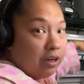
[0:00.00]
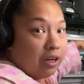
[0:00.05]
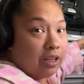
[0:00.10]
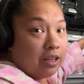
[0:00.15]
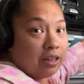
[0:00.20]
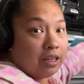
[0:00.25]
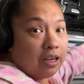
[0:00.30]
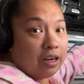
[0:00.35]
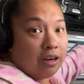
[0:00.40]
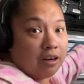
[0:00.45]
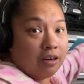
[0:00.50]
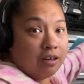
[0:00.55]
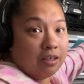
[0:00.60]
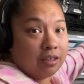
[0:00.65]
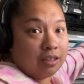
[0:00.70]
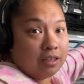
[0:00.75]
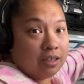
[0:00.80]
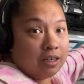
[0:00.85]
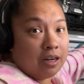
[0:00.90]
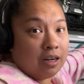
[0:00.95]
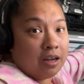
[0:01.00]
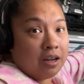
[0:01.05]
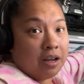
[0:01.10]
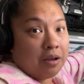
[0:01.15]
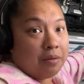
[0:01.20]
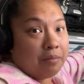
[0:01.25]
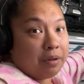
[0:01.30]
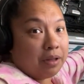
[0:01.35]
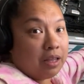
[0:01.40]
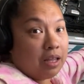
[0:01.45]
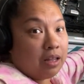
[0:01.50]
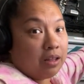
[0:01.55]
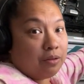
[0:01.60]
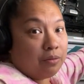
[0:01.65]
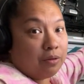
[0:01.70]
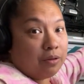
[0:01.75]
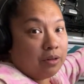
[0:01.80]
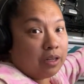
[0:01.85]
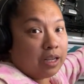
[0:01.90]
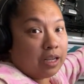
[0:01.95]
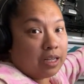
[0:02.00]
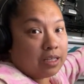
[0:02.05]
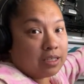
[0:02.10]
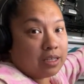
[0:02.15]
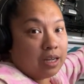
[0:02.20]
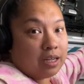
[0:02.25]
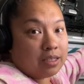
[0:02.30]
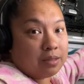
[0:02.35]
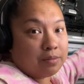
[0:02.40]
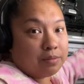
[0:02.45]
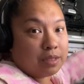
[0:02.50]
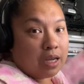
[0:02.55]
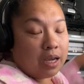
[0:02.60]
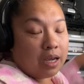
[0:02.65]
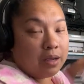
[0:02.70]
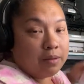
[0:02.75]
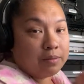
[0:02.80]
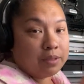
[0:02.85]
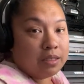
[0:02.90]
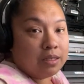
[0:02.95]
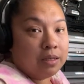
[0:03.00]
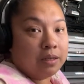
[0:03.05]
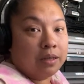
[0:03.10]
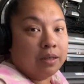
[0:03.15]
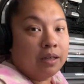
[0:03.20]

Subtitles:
in there, but then the ruler gets cut sometimes.